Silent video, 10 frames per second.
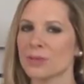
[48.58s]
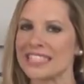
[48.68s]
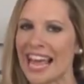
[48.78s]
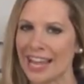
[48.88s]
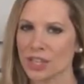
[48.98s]

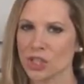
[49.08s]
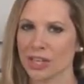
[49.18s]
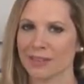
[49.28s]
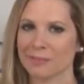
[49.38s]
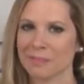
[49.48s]

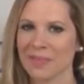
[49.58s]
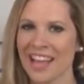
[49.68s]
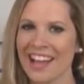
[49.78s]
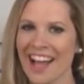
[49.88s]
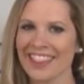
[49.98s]
protection.
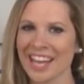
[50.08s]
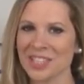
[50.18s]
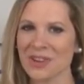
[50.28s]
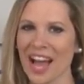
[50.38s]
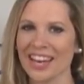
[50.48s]

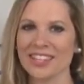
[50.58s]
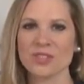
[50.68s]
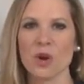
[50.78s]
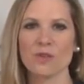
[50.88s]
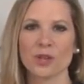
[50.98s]

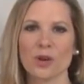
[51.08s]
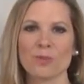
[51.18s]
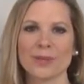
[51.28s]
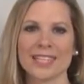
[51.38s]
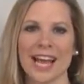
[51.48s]
Electronics overload
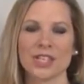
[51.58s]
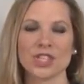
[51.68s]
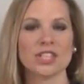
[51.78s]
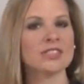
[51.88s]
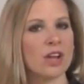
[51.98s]

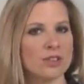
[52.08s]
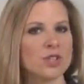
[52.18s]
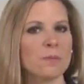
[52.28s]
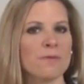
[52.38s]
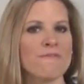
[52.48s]
protection is
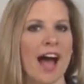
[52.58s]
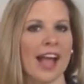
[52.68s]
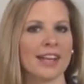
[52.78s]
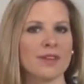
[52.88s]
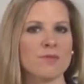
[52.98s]
also
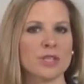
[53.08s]
provided,